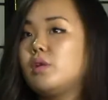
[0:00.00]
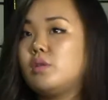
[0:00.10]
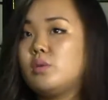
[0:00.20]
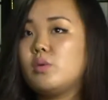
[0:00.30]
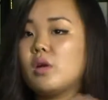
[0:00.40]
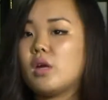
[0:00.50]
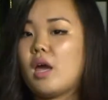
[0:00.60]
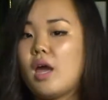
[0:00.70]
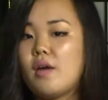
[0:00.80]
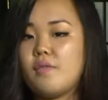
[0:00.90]
in New York,
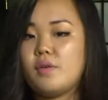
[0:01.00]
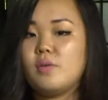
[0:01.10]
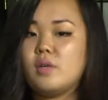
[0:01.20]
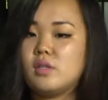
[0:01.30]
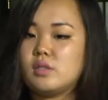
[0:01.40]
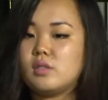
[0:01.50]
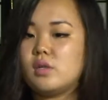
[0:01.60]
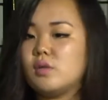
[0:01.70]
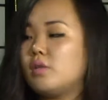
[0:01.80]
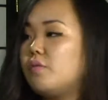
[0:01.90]
everyone is
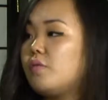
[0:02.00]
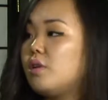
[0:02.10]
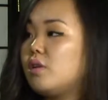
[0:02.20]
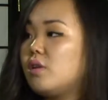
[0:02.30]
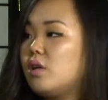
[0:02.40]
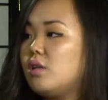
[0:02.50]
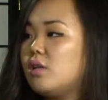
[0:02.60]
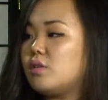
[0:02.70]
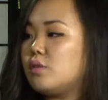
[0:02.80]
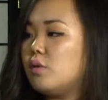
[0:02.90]
so different, and
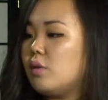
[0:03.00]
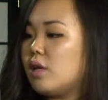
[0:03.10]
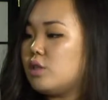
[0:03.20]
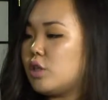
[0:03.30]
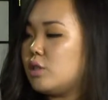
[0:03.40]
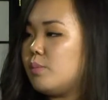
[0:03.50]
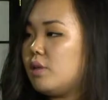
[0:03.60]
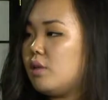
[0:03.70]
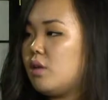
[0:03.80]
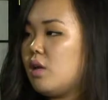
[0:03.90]
there's no like judgment,
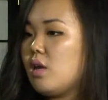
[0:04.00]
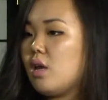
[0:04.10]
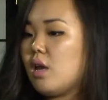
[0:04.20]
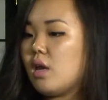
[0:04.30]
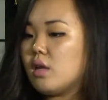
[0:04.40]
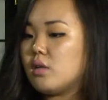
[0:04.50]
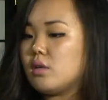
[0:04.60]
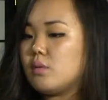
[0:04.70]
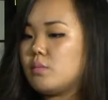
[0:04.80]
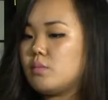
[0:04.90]
and
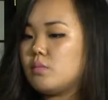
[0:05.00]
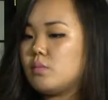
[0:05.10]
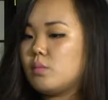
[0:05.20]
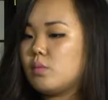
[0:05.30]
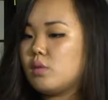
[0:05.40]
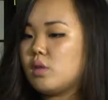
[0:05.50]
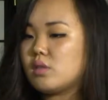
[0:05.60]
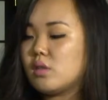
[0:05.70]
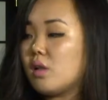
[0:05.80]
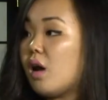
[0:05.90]
there's
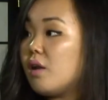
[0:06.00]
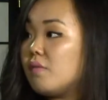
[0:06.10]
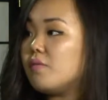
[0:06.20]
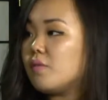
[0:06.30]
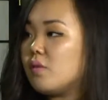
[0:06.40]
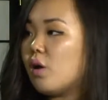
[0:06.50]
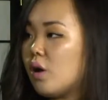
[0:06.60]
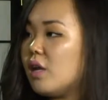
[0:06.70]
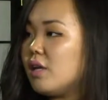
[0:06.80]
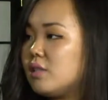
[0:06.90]
a lot of
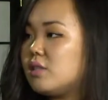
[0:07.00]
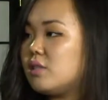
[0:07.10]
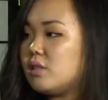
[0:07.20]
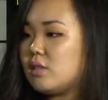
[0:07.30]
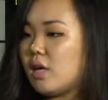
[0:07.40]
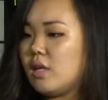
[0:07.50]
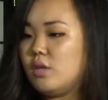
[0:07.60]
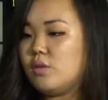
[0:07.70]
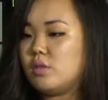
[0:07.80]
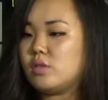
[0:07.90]
artists that
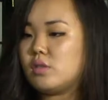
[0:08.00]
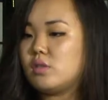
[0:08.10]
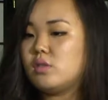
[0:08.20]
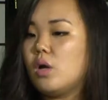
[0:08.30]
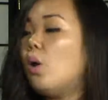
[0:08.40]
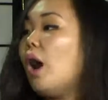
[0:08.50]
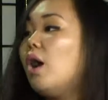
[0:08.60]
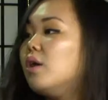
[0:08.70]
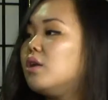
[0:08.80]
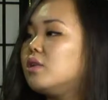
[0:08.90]
you can just go
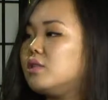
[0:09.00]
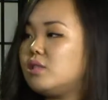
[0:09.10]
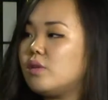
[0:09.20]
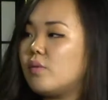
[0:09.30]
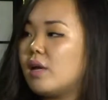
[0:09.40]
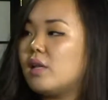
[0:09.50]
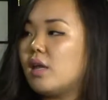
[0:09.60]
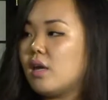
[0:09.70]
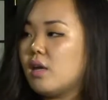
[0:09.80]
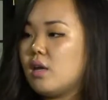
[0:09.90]
out and see, right?
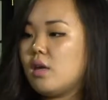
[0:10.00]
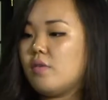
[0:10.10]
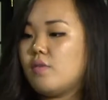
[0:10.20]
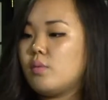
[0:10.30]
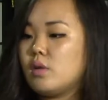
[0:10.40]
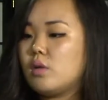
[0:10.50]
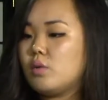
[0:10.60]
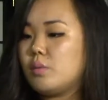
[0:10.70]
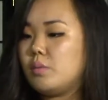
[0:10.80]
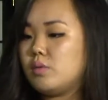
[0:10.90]
Like if you want to go to
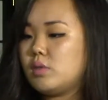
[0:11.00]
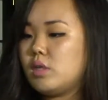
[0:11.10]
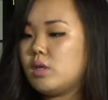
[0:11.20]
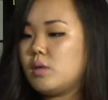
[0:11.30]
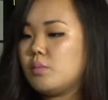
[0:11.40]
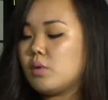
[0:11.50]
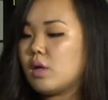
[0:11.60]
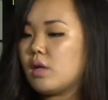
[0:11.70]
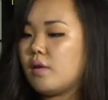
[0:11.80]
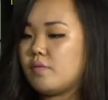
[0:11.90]
a museum, you
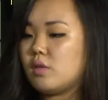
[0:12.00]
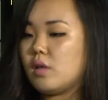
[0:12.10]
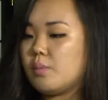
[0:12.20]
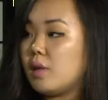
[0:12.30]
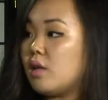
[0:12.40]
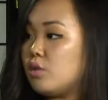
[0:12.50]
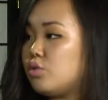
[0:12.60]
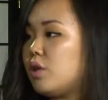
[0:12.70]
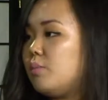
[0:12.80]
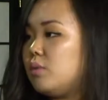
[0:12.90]
kind of have to like plan a
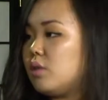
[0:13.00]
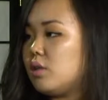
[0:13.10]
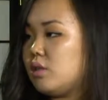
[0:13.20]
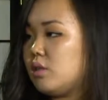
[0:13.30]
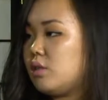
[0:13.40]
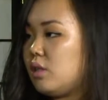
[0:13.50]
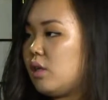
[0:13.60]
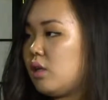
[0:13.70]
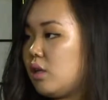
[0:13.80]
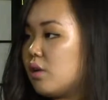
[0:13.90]
trip to like
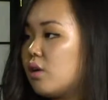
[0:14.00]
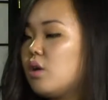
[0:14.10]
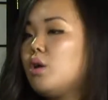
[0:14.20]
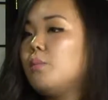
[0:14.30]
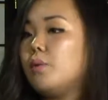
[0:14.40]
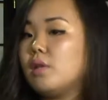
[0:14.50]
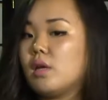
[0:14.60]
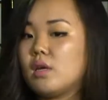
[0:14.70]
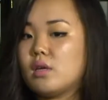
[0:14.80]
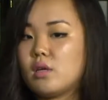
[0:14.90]
DC here. But
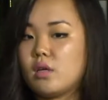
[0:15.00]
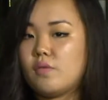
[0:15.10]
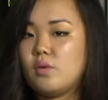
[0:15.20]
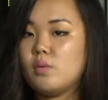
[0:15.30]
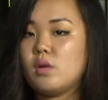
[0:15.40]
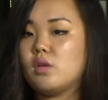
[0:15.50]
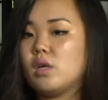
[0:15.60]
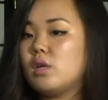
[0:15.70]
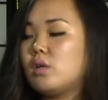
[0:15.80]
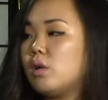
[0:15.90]
like if you want to
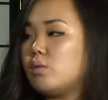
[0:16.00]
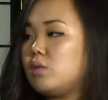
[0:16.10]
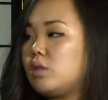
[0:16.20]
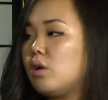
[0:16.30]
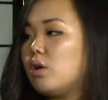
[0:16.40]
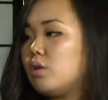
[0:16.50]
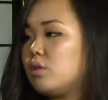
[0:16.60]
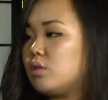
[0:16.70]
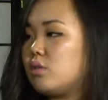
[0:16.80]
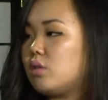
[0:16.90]
like go see art, you can
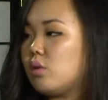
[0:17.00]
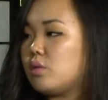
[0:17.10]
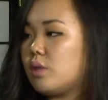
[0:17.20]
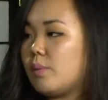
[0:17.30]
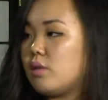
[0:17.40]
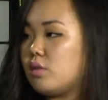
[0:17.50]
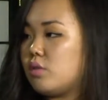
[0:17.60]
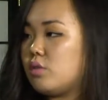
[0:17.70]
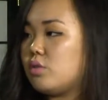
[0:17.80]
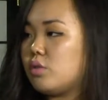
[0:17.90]
just go step out into the
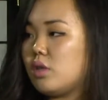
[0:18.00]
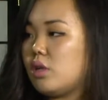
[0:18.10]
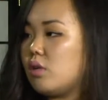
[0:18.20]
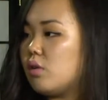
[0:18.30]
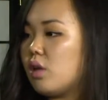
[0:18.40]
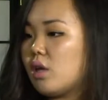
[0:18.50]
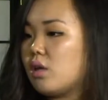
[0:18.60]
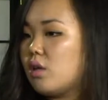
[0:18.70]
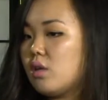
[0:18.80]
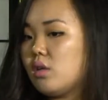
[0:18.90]
street or like
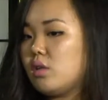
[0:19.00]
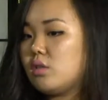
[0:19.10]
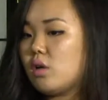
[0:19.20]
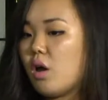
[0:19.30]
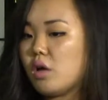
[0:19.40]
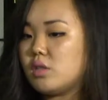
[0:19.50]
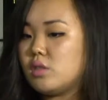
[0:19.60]
talk to.